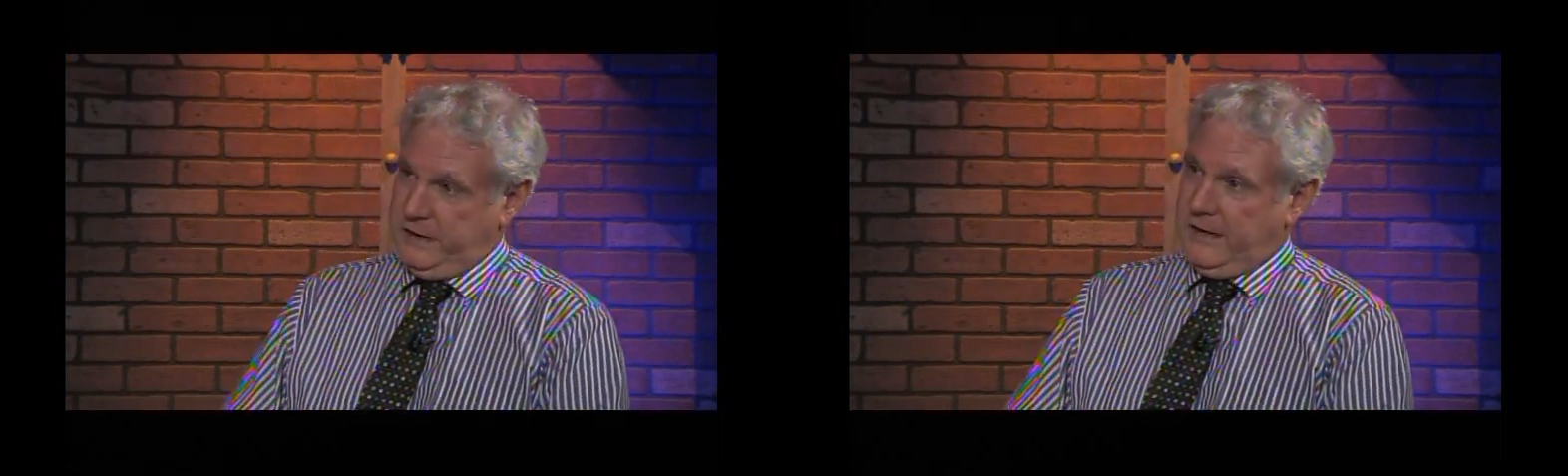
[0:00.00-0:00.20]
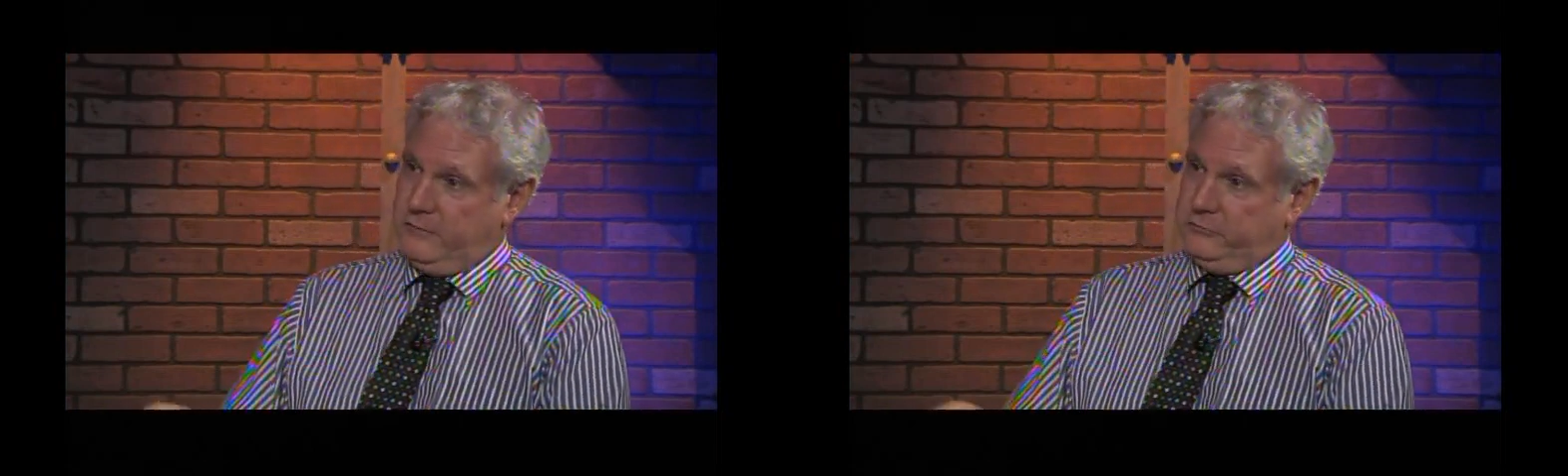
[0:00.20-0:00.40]

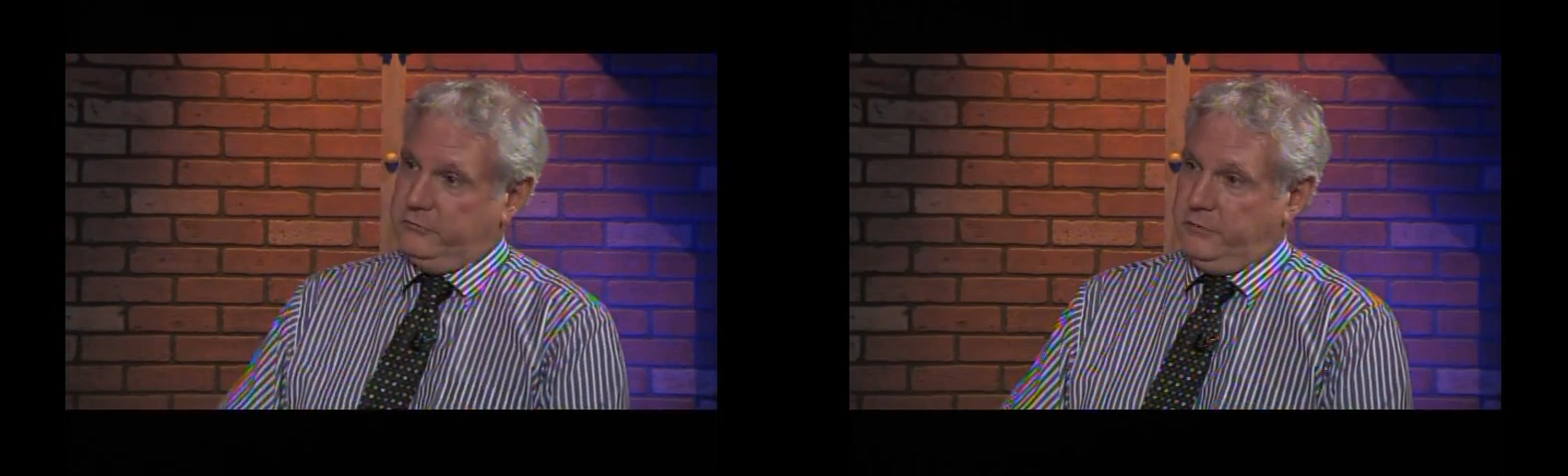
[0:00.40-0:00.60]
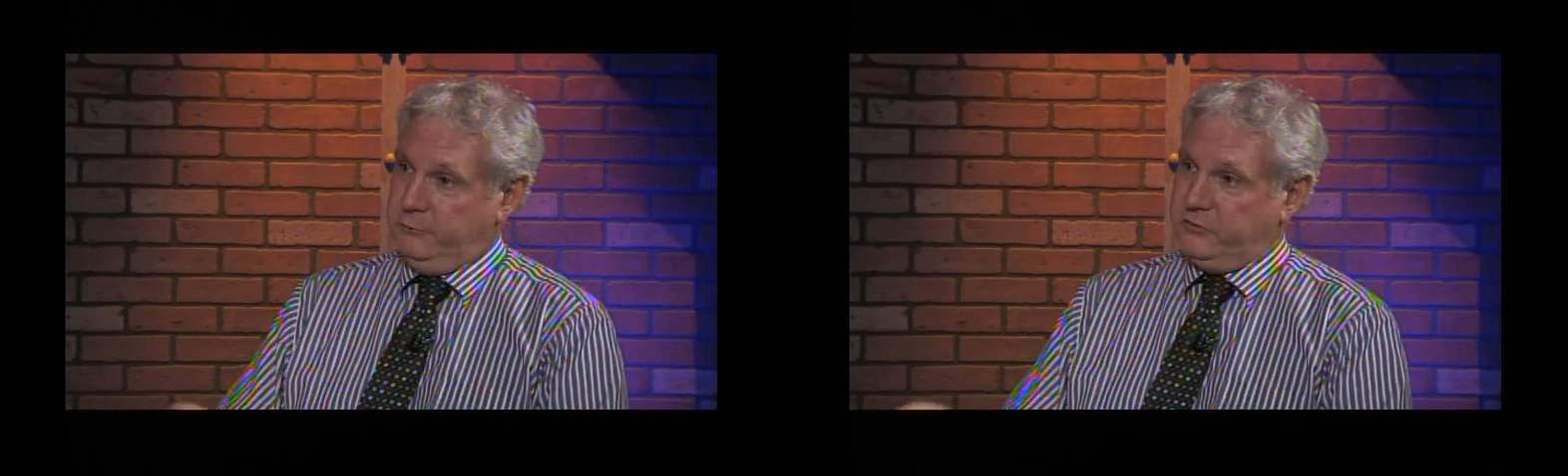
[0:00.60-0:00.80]

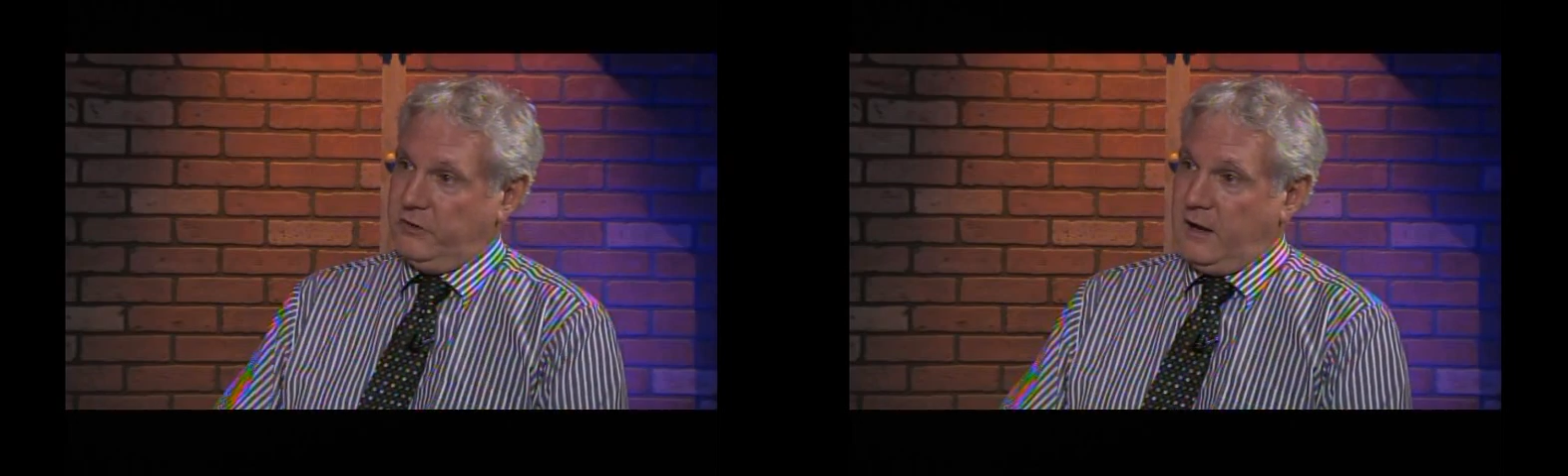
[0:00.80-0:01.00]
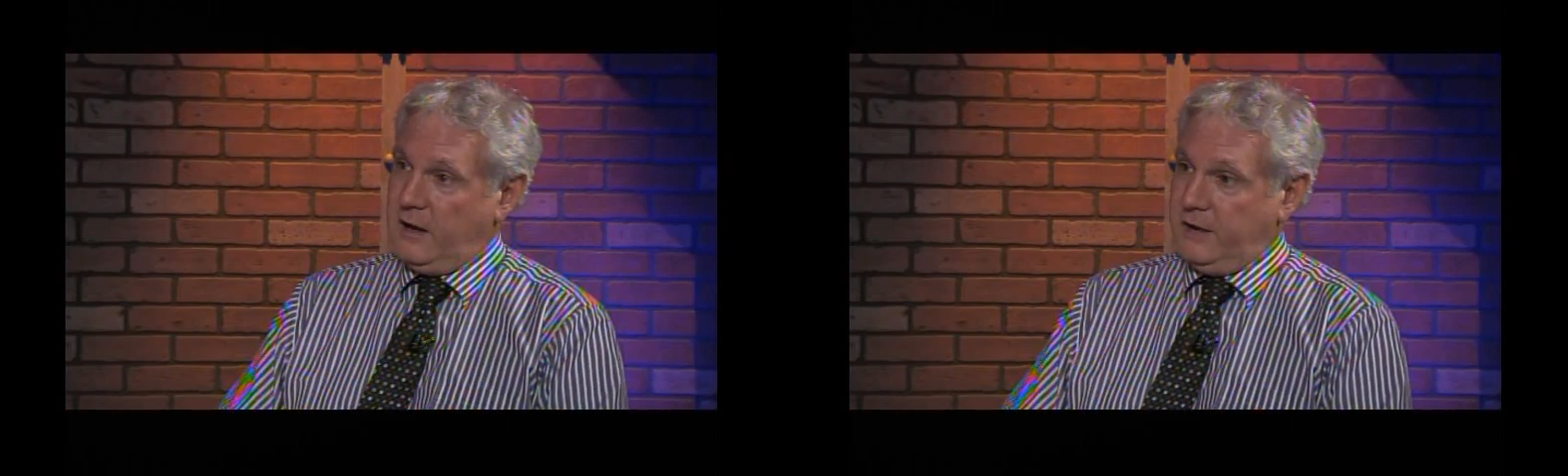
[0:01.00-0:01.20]
downstream
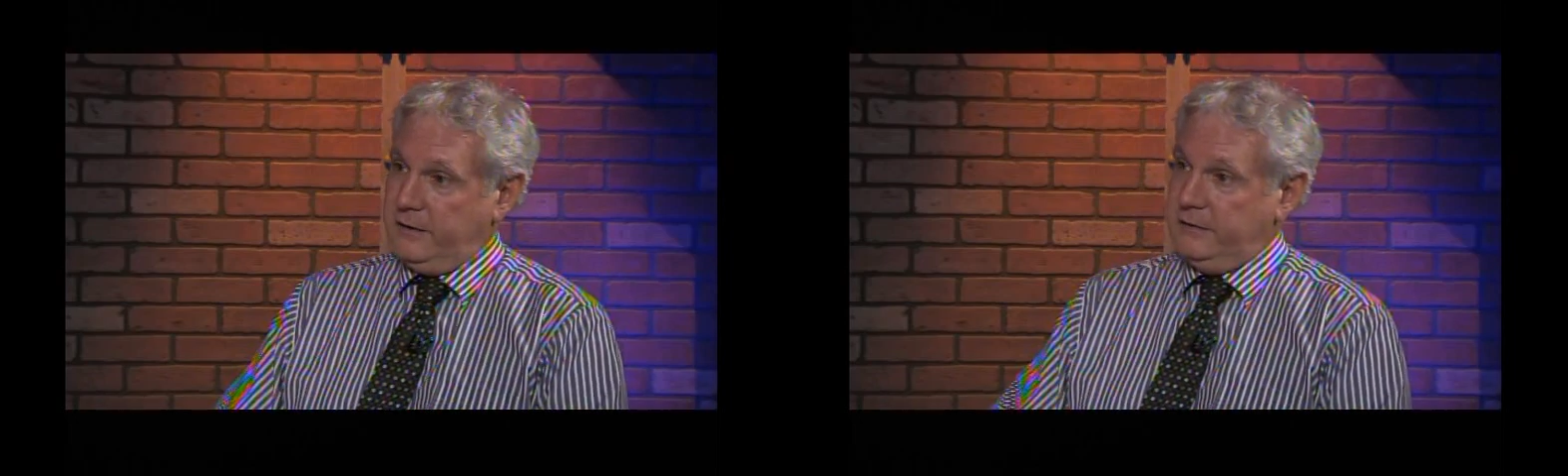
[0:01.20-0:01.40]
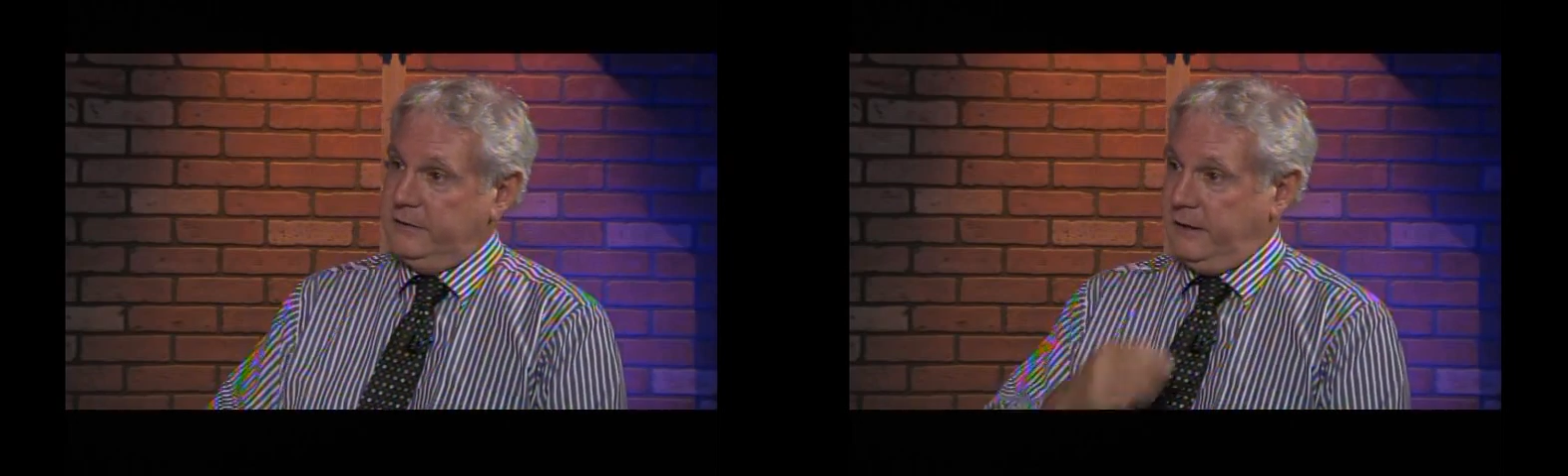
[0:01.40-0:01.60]

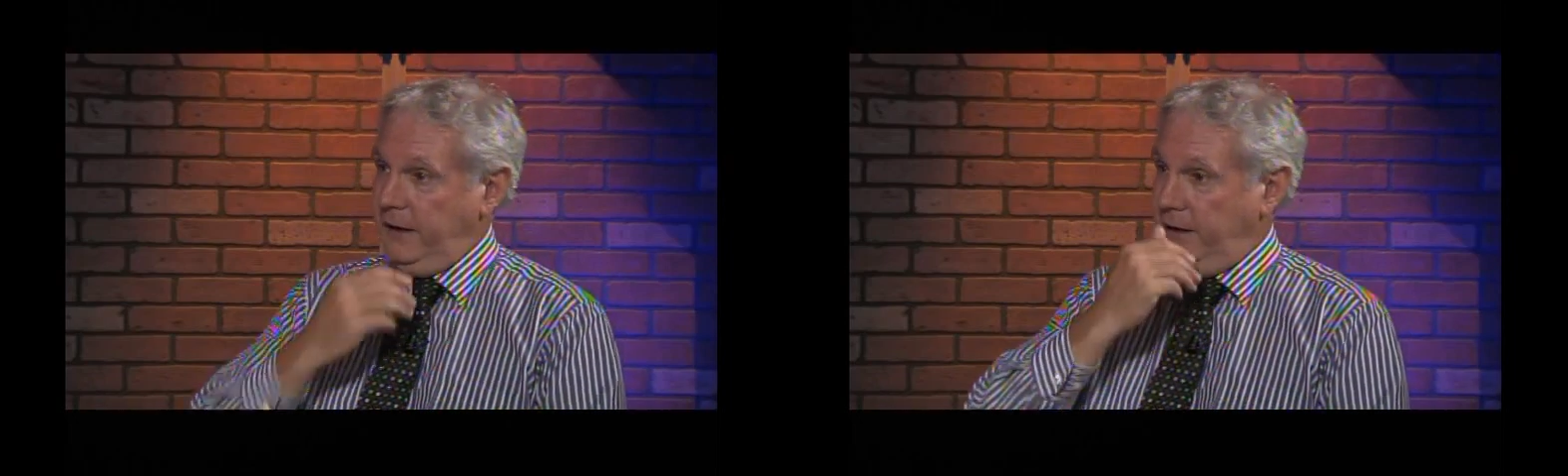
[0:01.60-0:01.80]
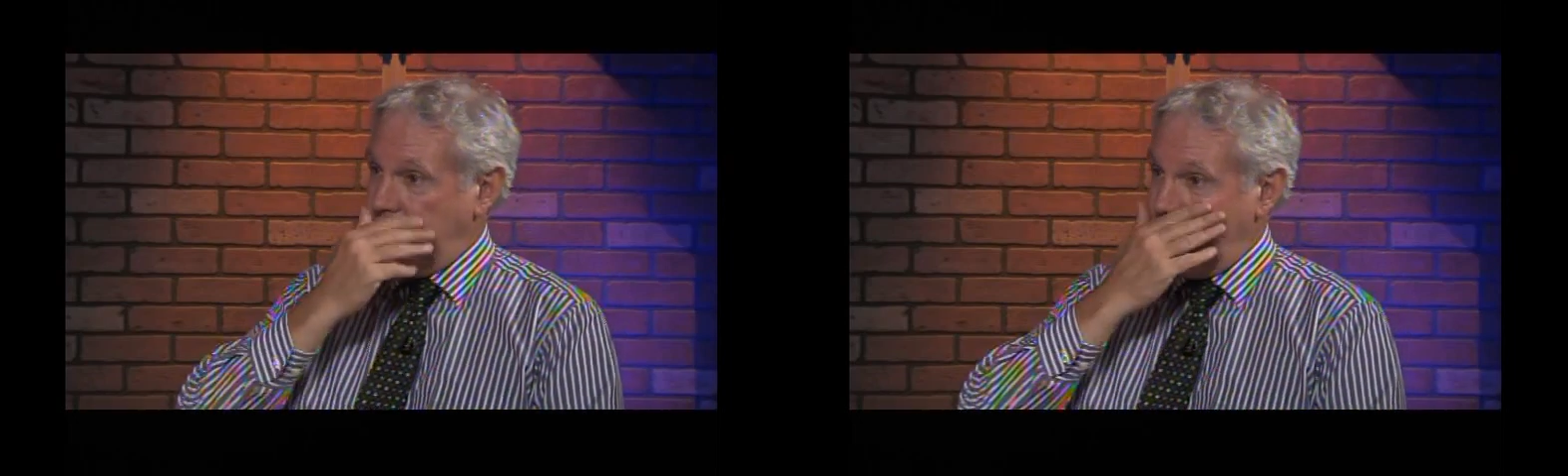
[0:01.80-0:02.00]
side,
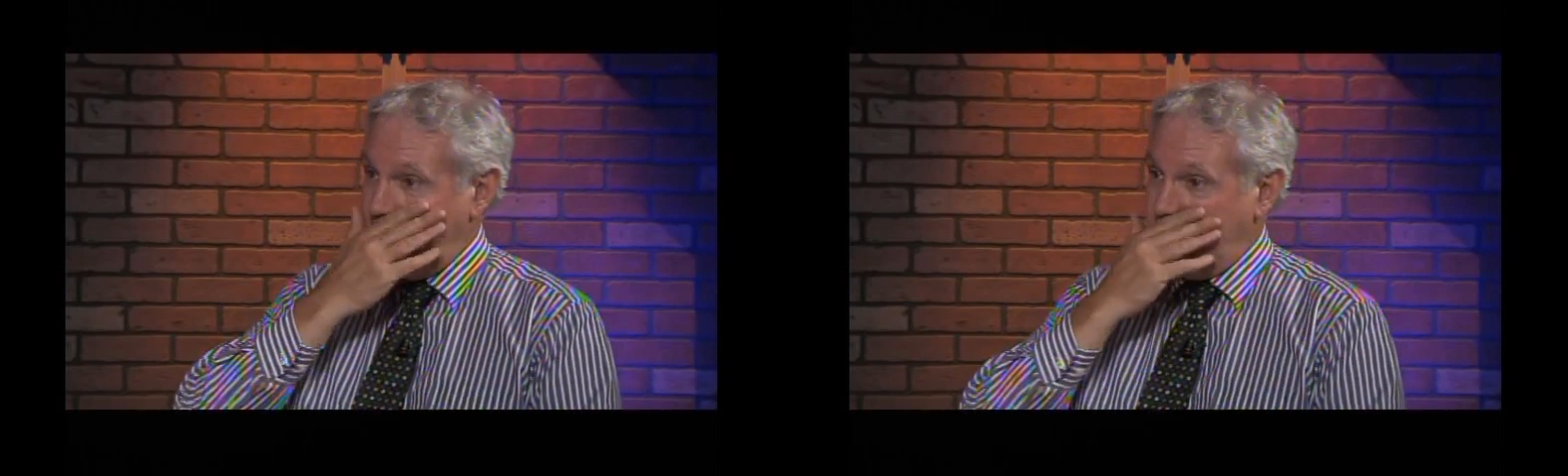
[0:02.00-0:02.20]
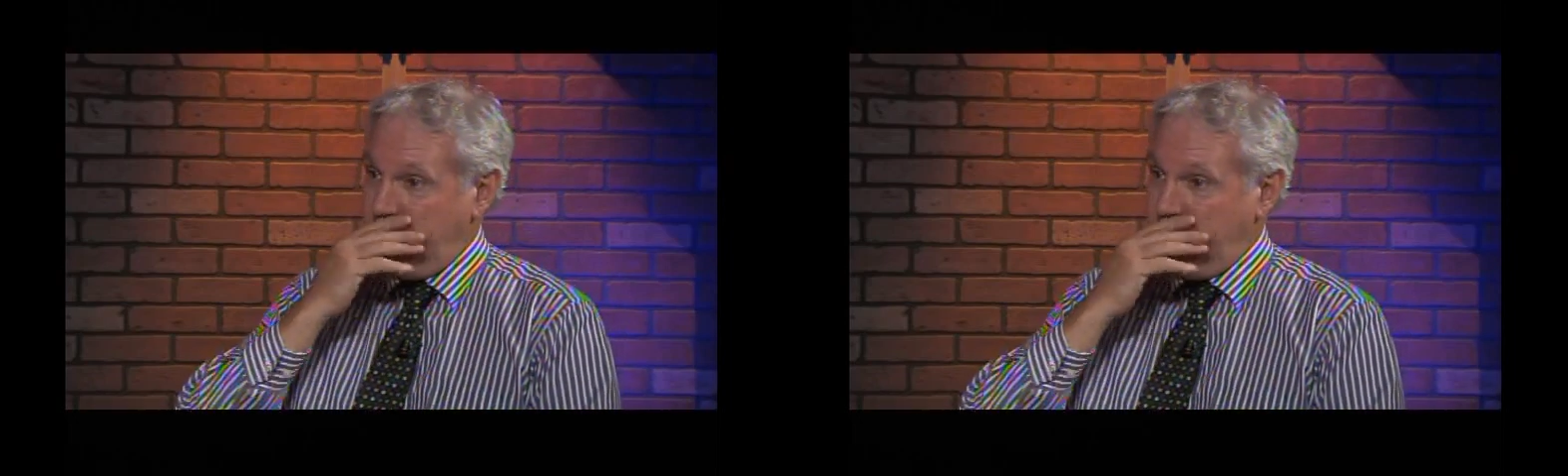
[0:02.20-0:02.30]
and